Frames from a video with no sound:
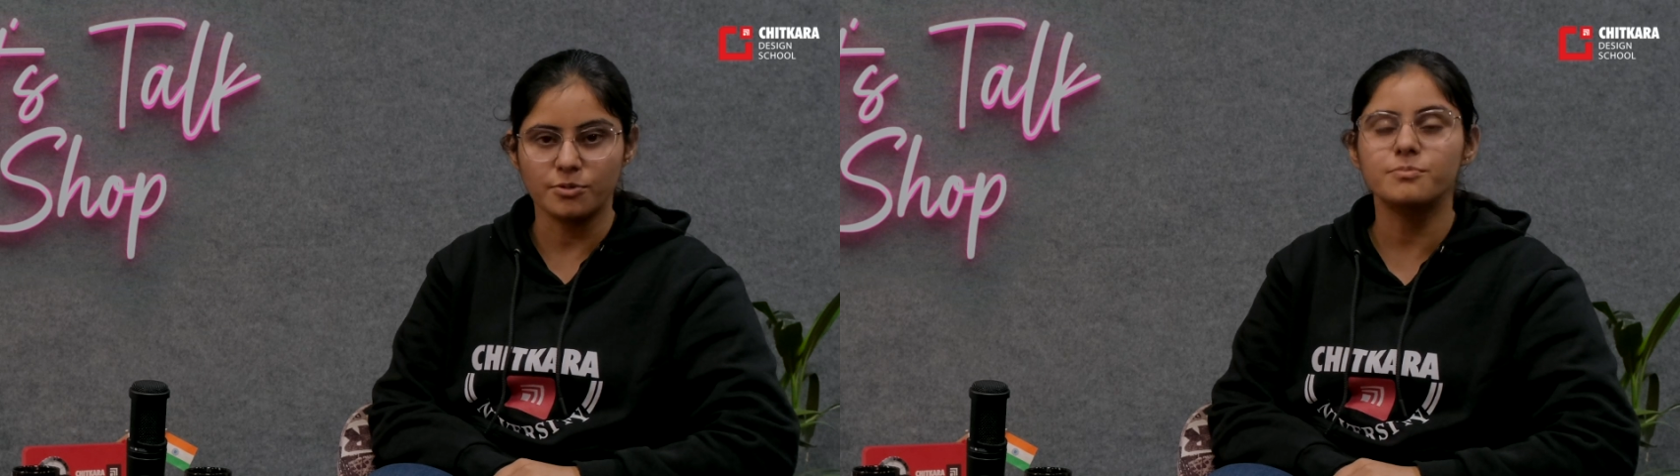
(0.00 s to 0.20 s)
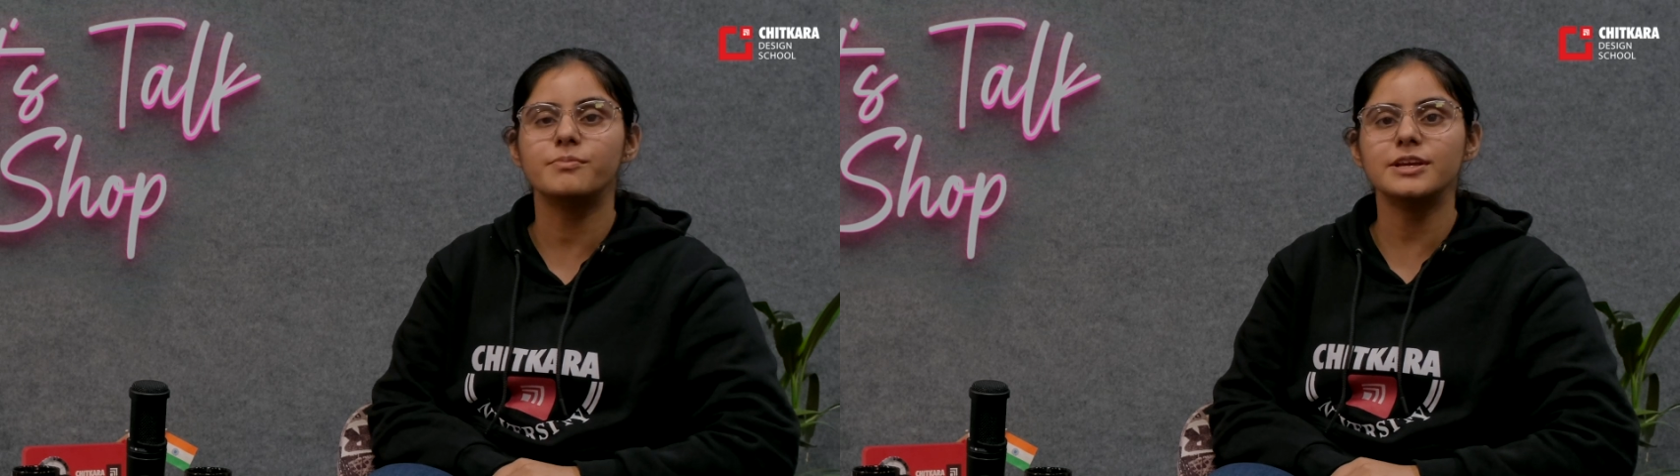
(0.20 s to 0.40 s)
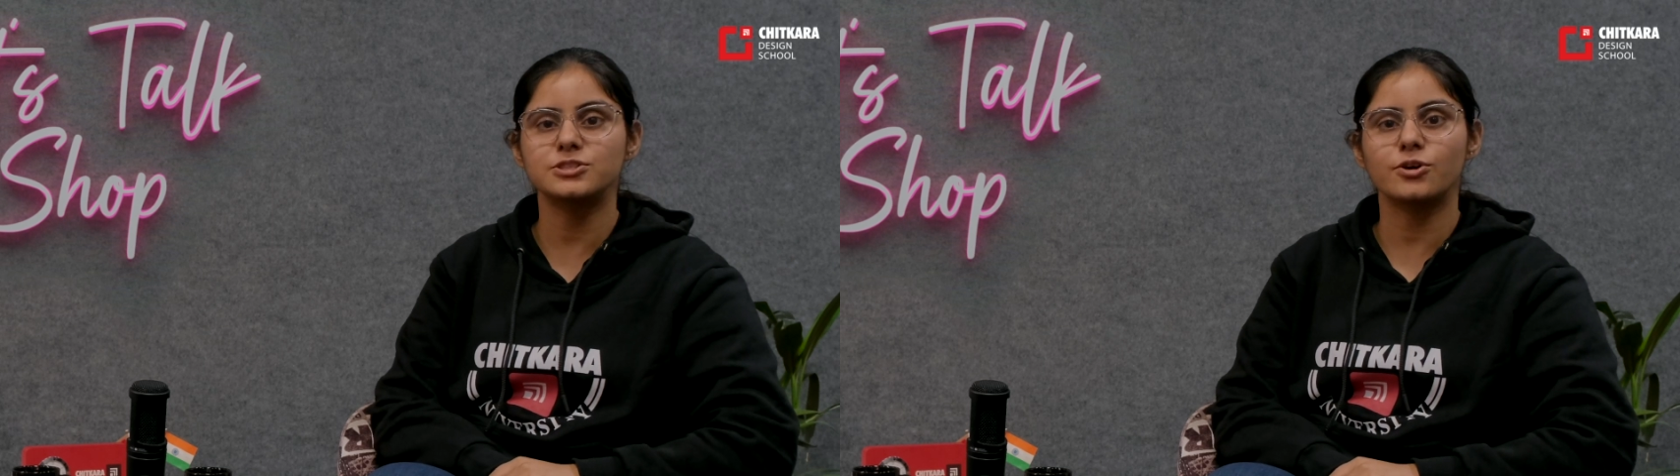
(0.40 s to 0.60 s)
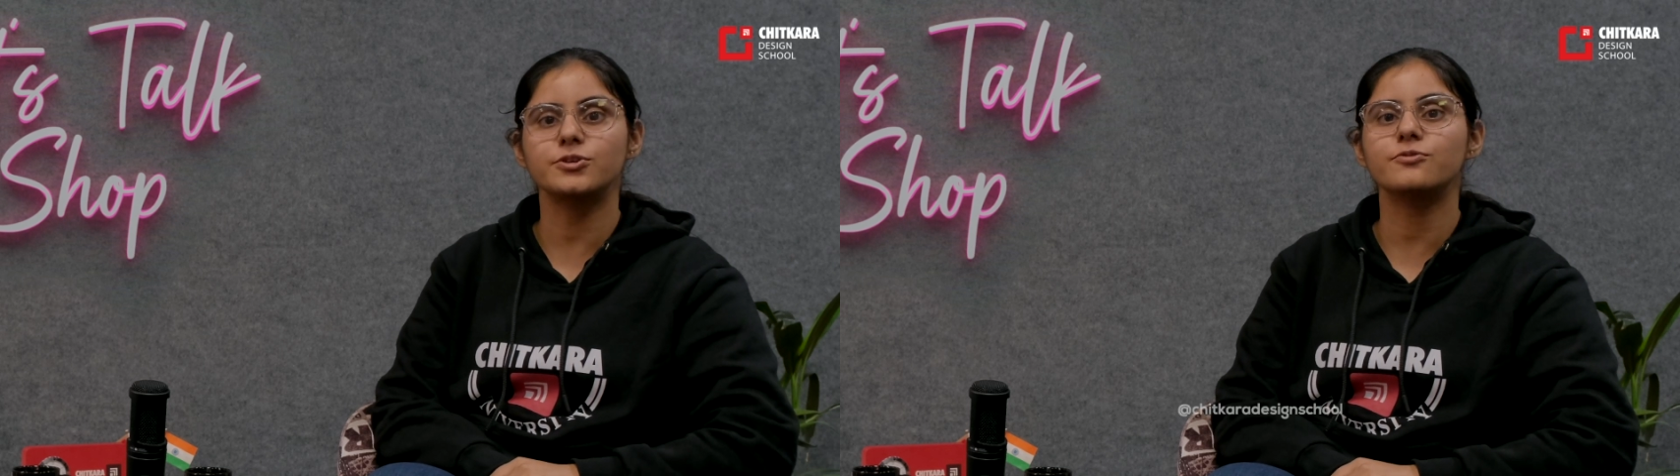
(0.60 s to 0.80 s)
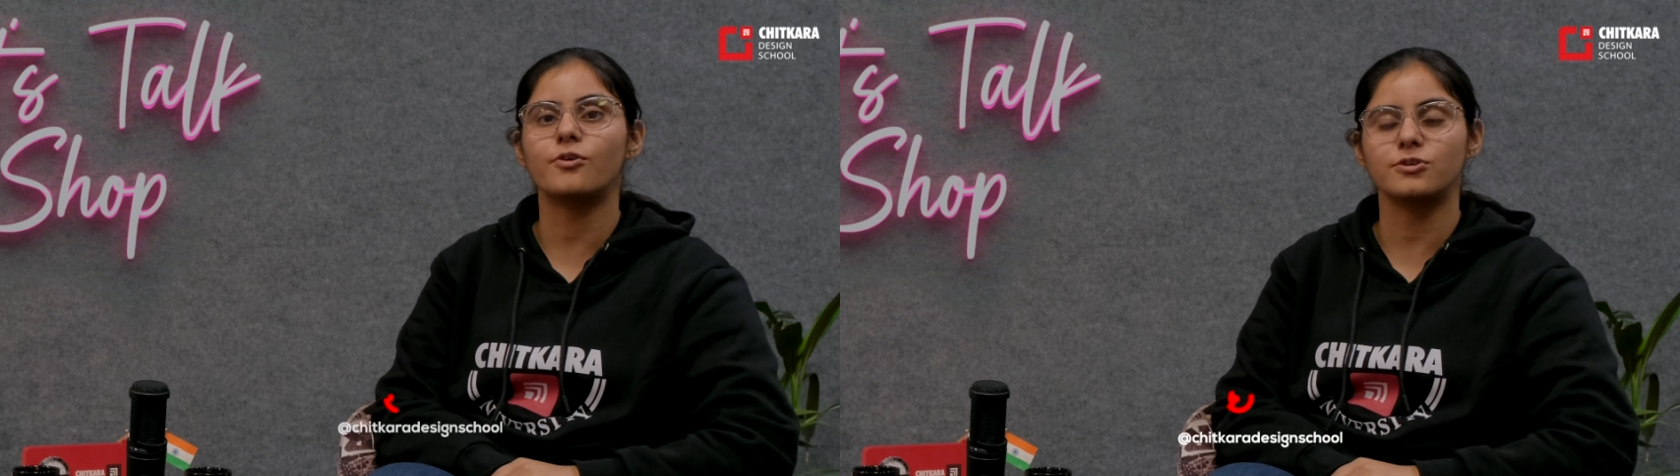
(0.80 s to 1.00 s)
make sure you
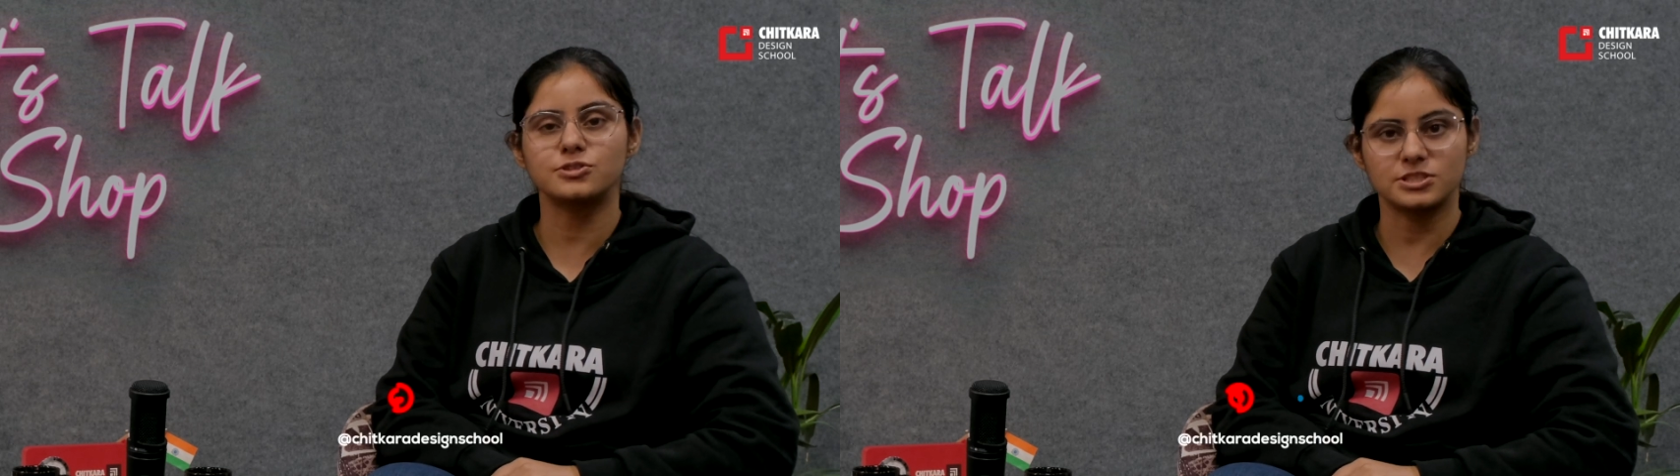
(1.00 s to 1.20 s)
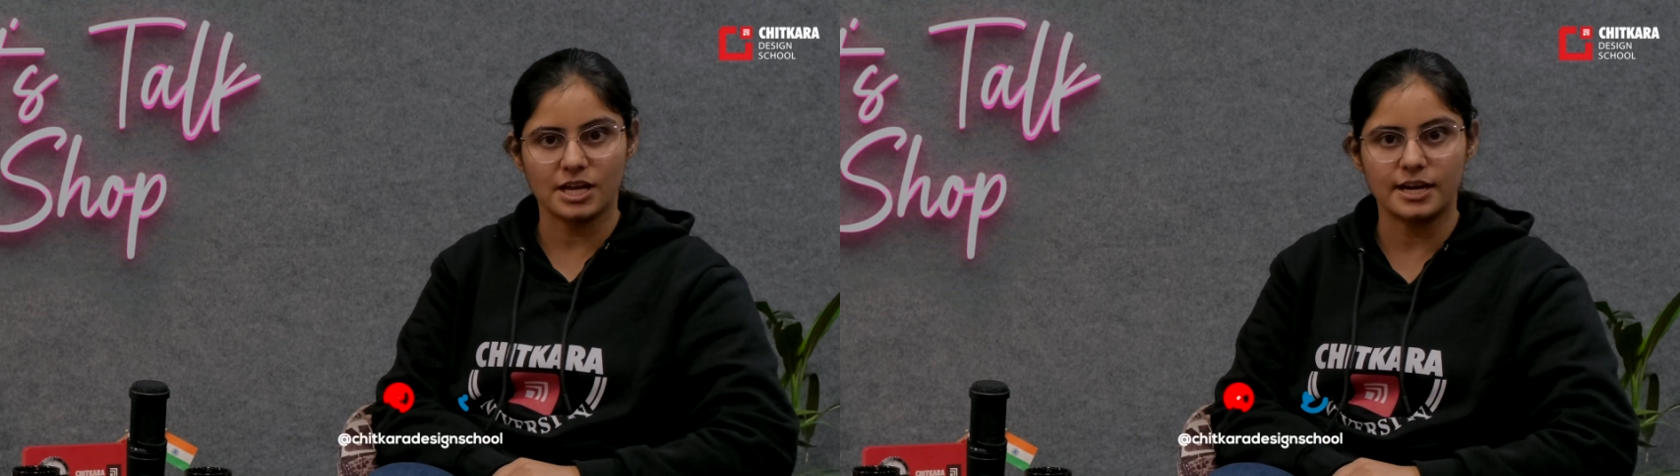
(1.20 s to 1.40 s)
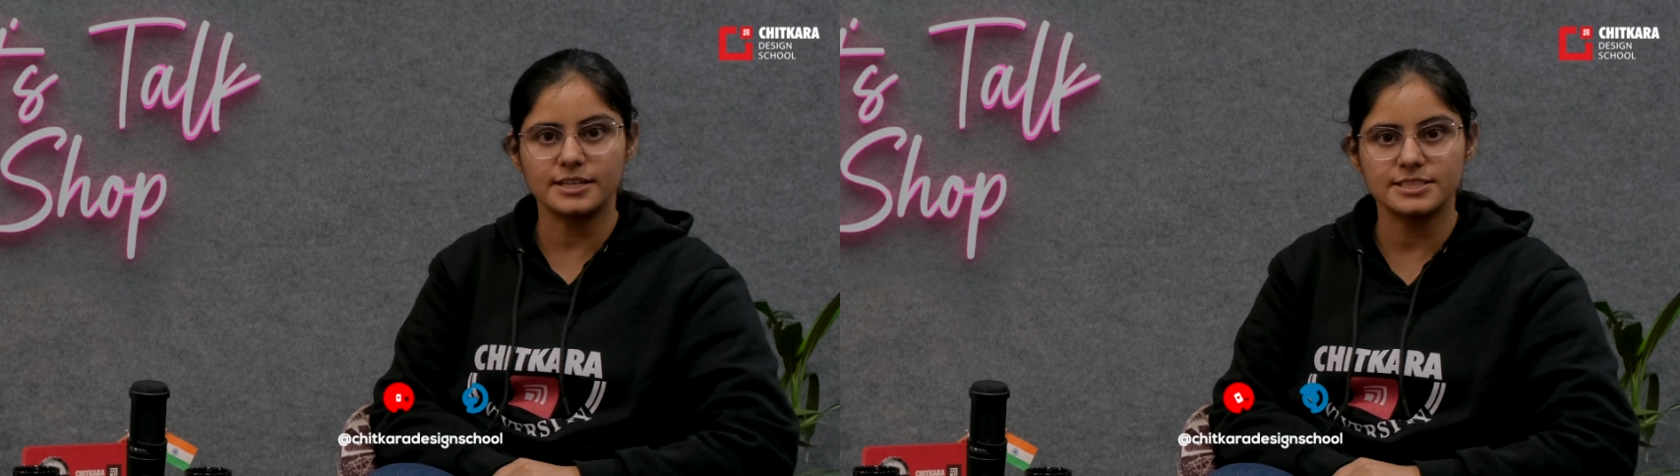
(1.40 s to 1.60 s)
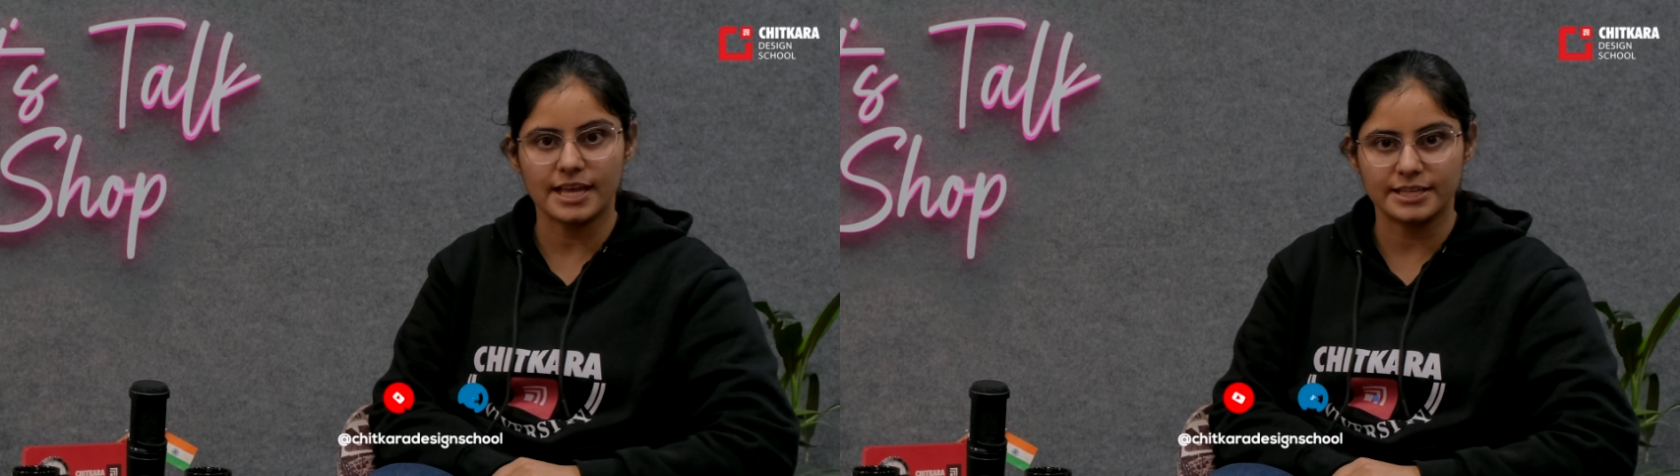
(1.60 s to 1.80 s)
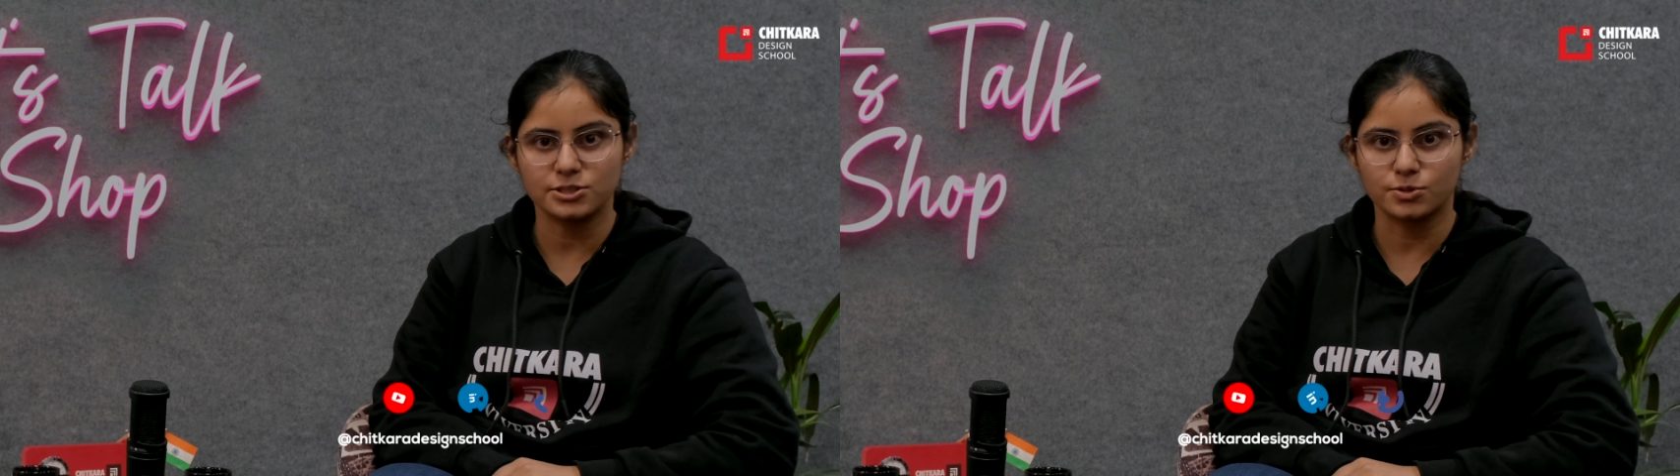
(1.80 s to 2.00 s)
follow Chitkara
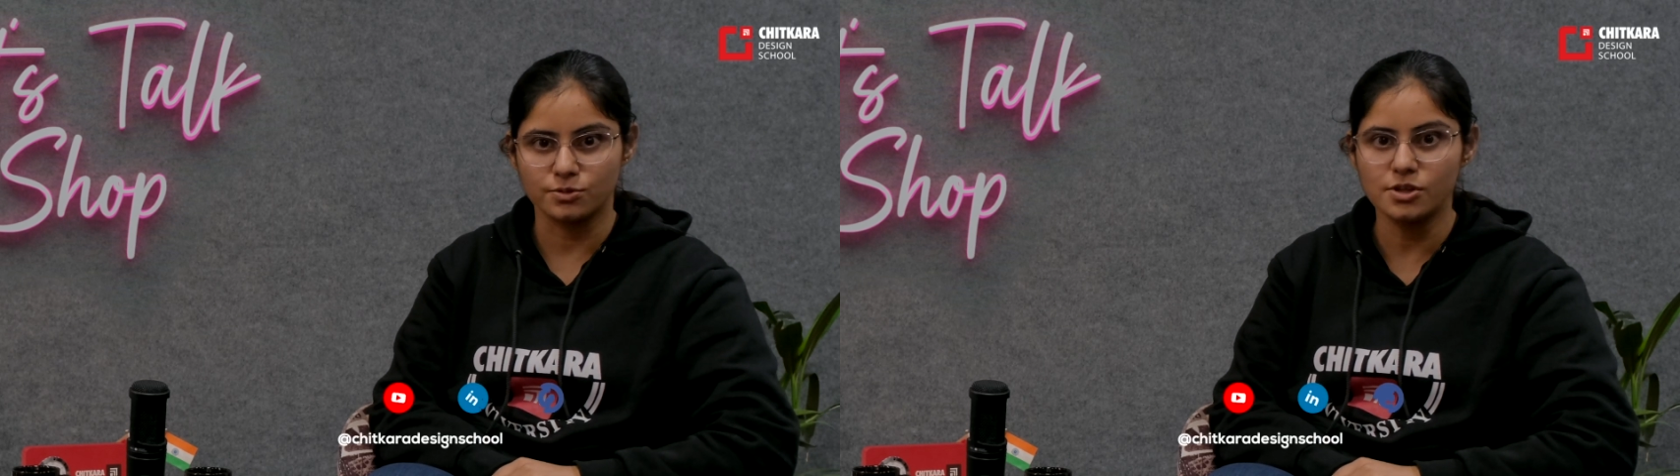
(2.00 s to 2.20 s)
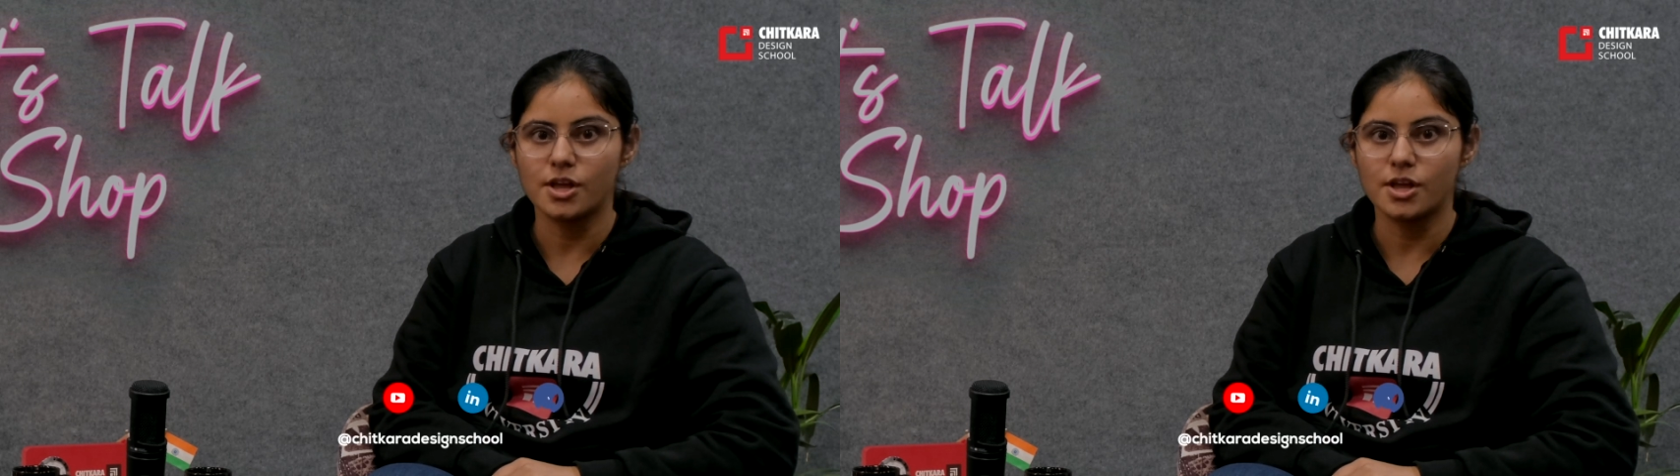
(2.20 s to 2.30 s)
Design School